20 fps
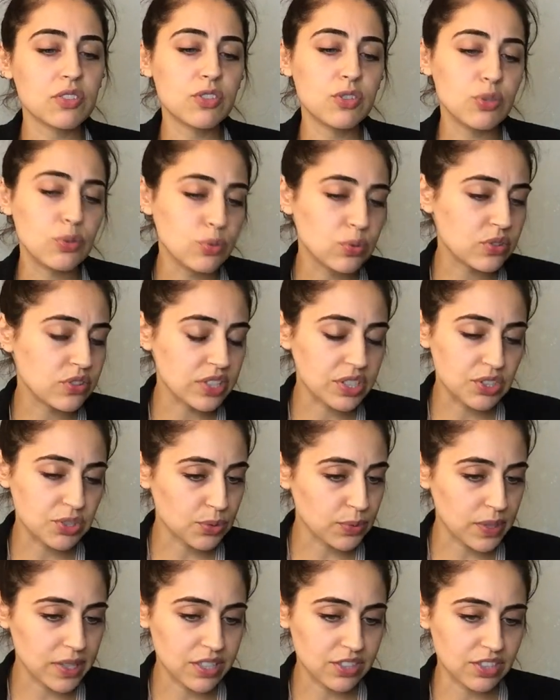to
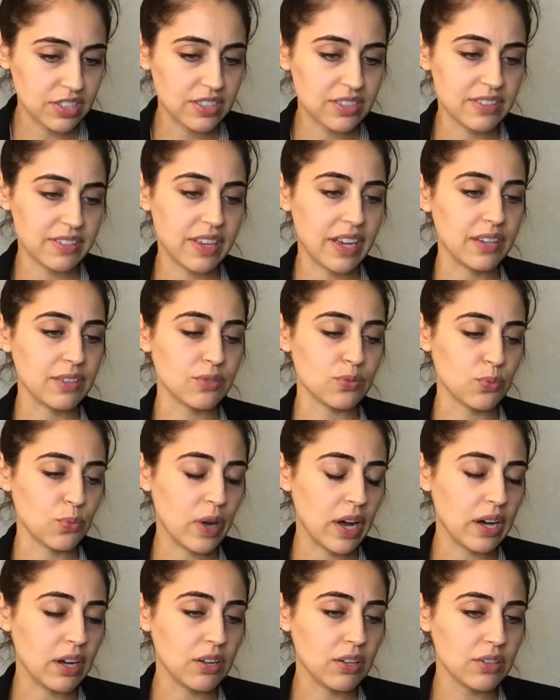situations as
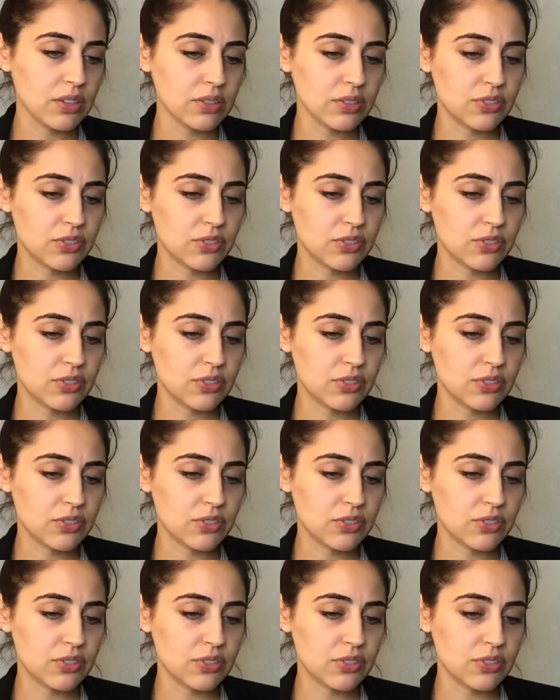well.